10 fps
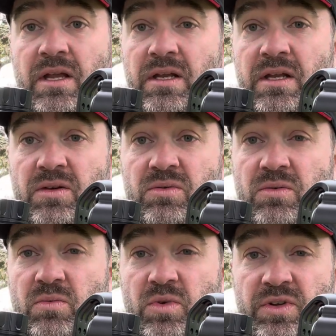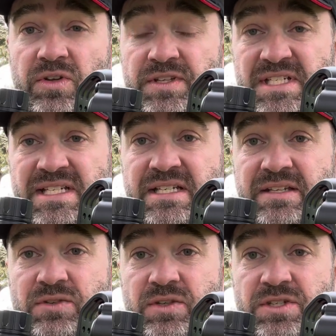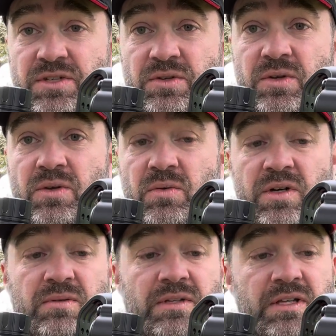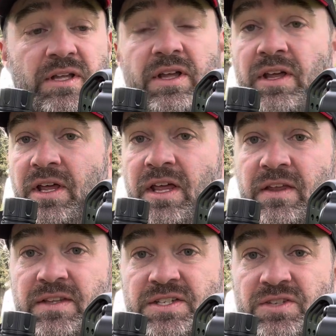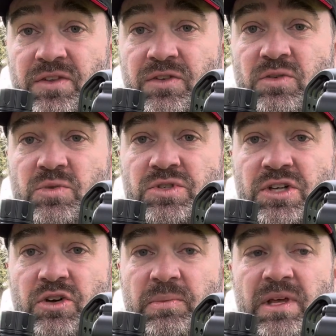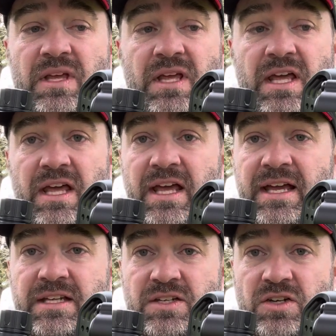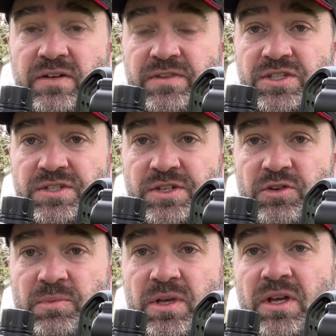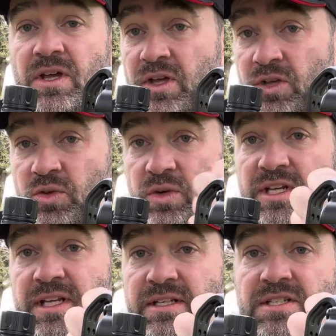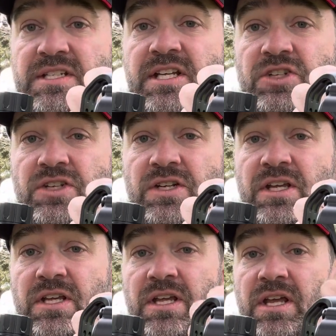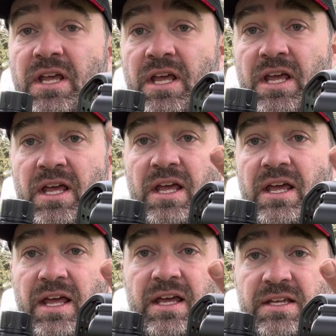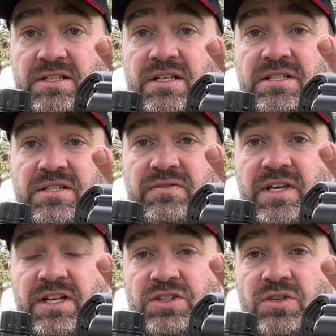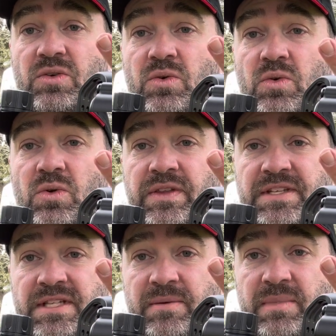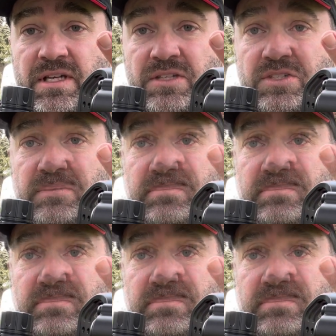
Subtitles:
Now, what on earth is a TD32? Well, this is a thermal scope and a night vision scope. You're going to get detection and identification all in the same package.